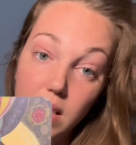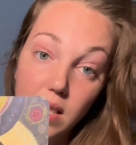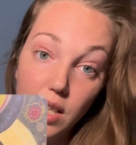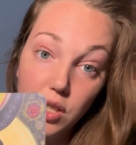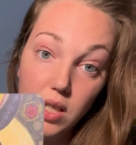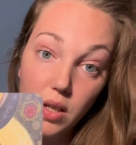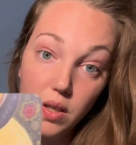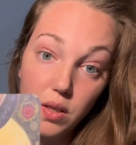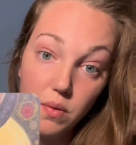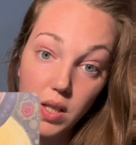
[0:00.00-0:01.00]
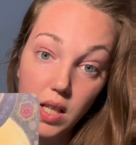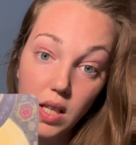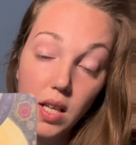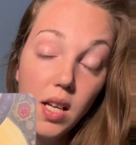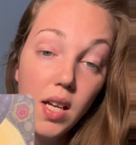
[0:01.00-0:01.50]
Sagittarius
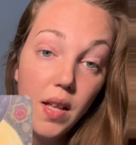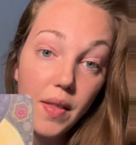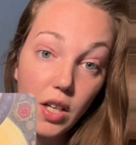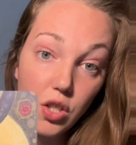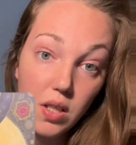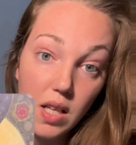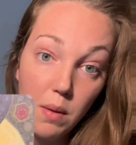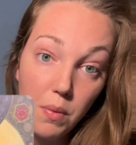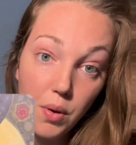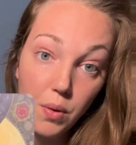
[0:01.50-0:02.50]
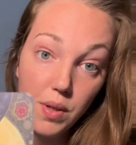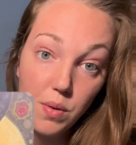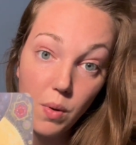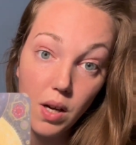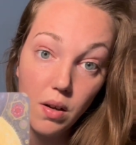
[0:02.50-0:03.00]
reading that just came through as
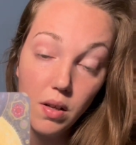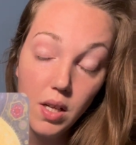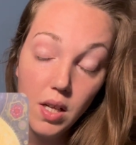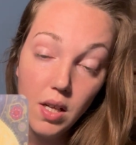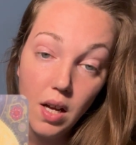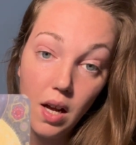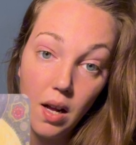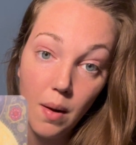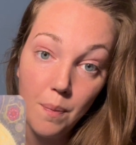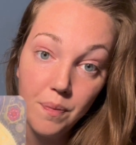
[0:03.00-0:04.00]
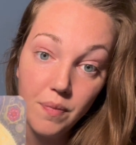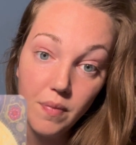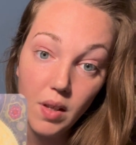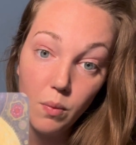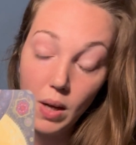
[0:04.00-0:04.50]
well.
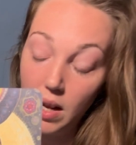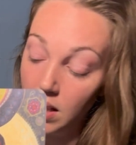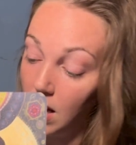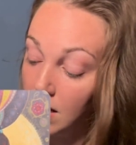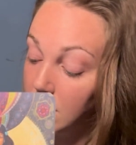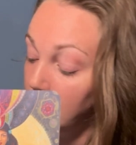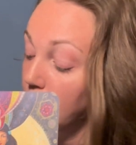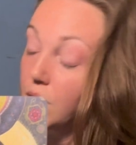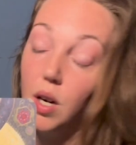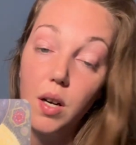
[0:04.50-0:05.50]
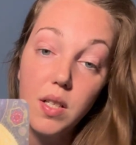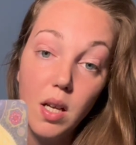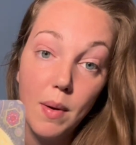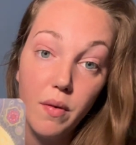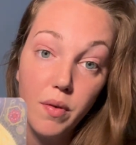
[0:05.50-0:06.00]
We had a lot of similar cards
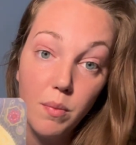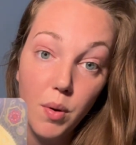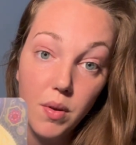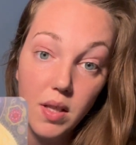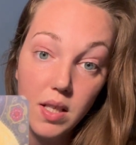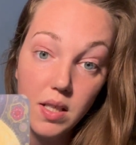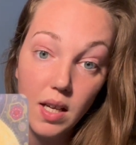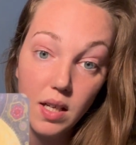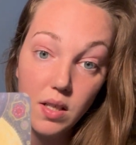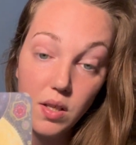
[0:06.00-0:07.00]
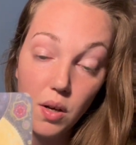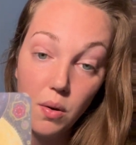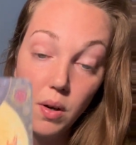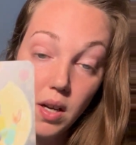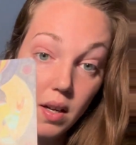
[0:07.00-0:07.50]
come out from both of these decks.
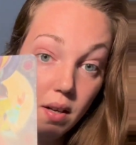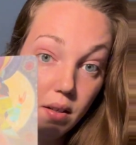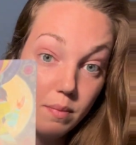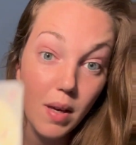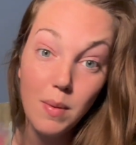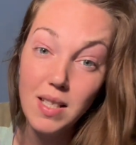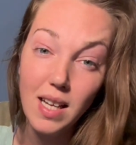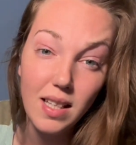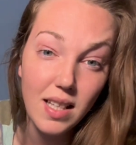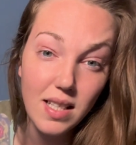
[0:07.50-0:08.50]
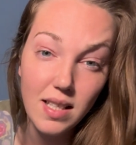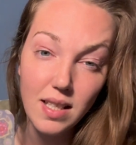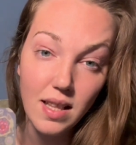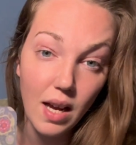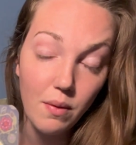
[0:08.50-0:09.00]
So maybe take a listen
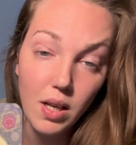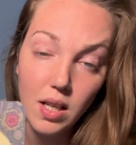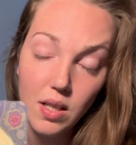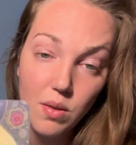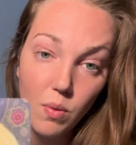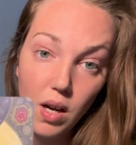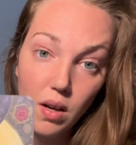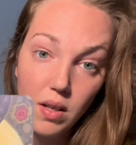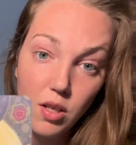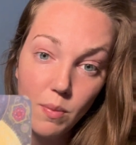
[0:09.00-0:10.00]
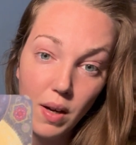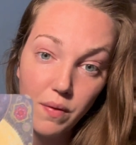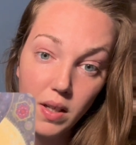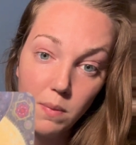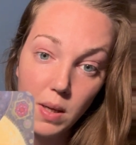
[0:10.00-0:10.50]
to that reading as well, and you might
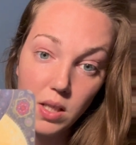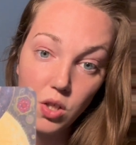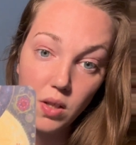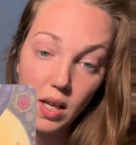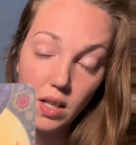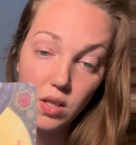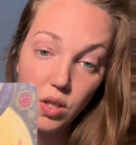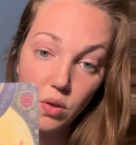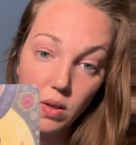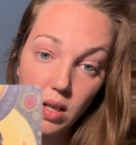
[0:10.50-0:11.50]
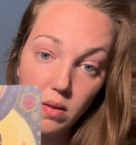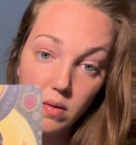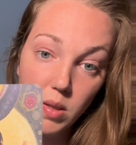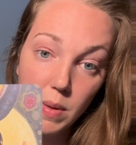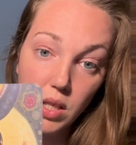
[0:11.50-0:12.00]
find a message in that too that
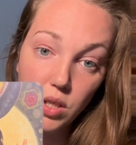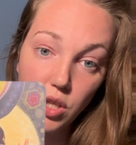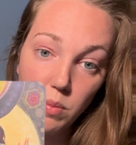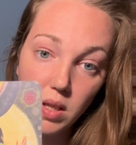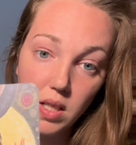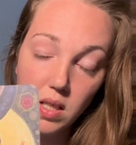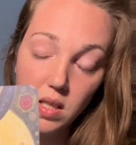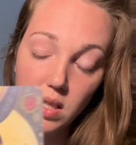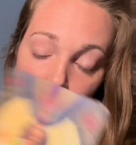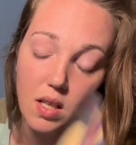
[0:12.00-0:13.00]
speaks to you. But this is